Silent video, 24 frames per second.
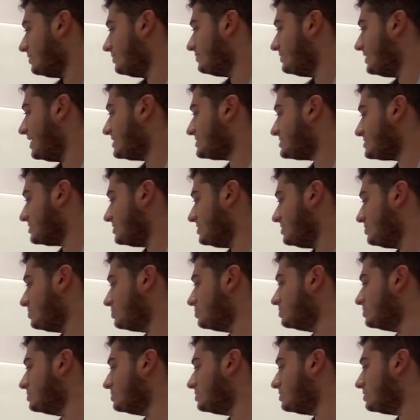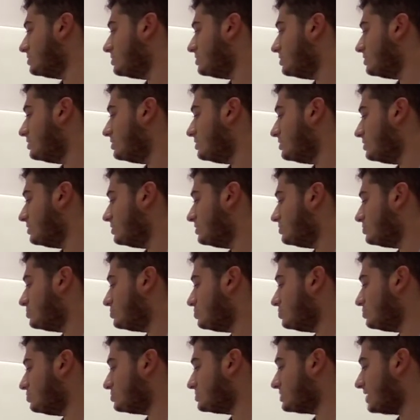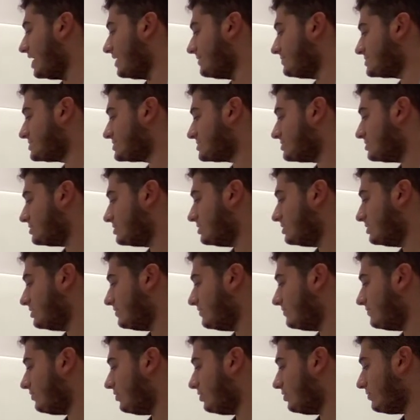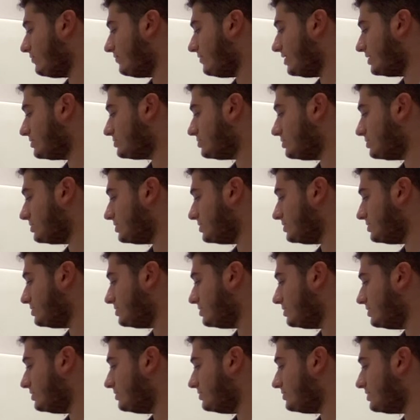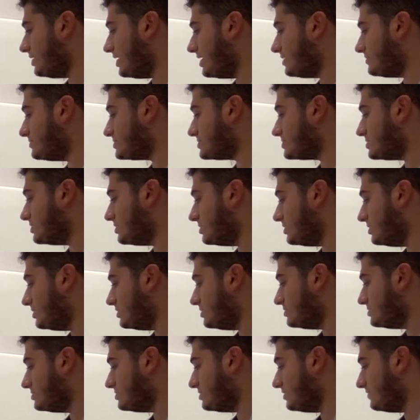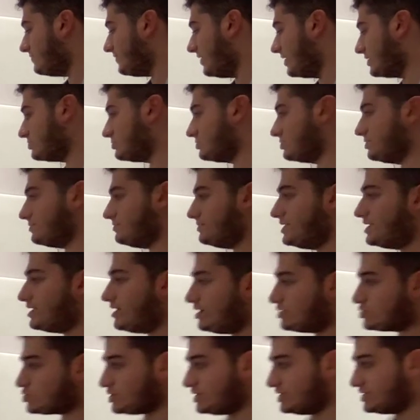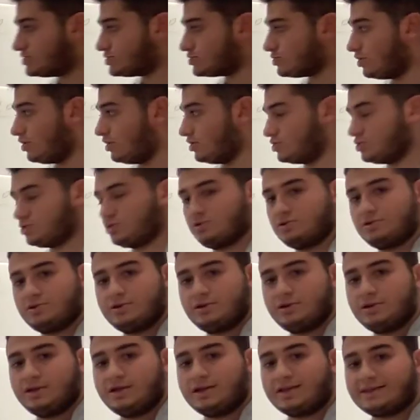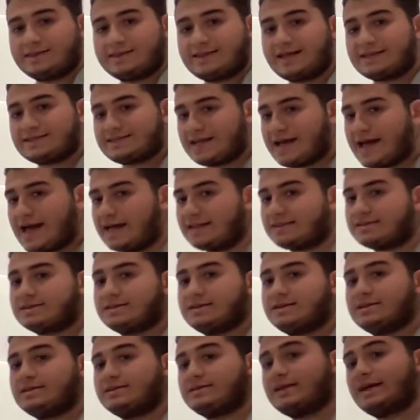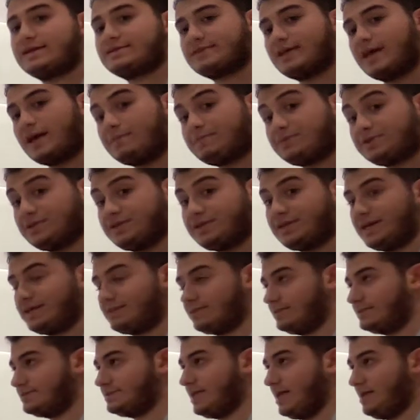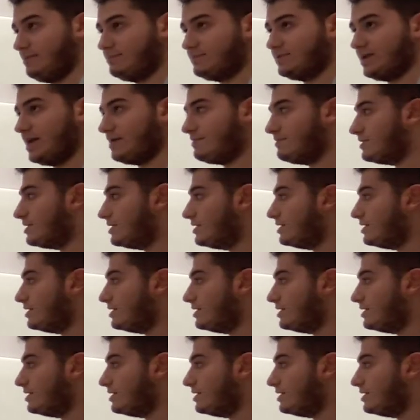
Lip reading: That's equal 2 times 4 factorial times 3 factorial, because it's OR, not AND, not happening at the same time.